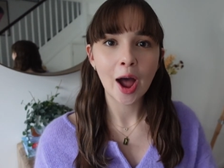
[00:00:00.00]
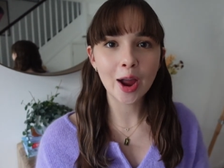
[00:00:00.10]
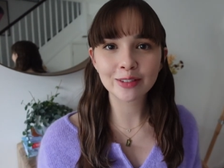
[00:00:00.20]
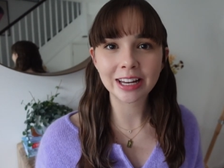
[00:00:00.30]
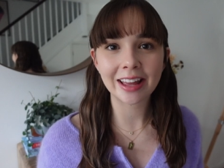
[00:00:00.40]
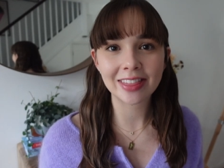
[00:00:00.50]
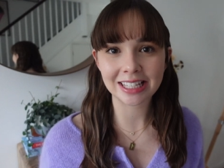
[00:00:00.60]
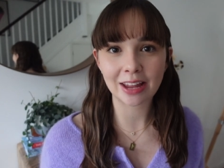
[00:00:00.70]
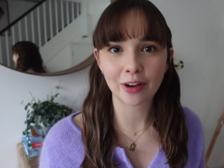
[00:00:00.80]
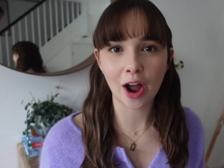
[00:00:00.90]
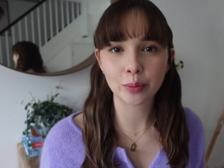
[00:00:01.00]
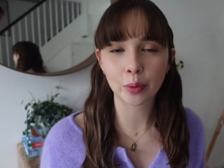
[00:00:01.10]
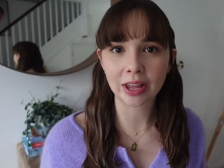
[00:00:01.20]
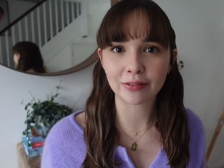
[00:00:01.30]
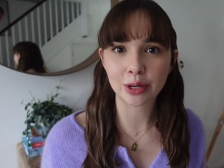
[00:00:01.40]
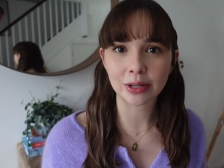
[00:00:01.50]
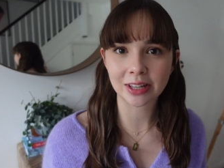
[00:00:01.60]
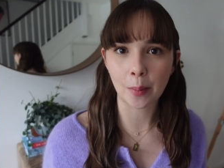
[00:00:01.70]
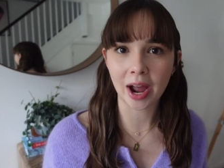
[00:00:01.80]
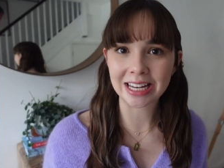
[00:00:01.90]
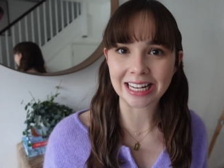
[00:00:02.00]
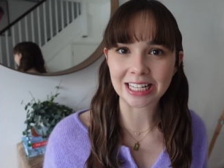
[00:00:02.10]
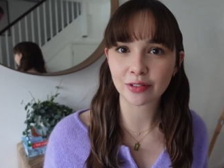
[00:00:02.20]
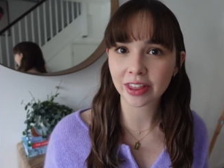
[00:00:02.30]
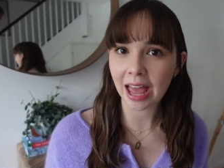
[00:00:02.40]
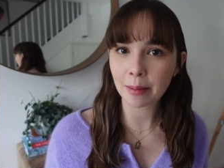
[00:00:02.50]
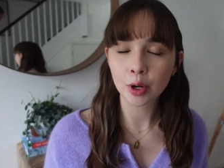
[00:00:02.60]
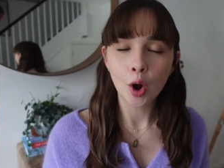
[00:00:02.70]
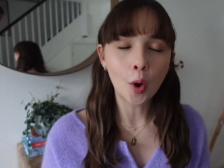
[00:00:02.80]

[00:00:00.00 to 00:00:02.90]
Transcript: Hopefully this gift guide will give you some ideas for them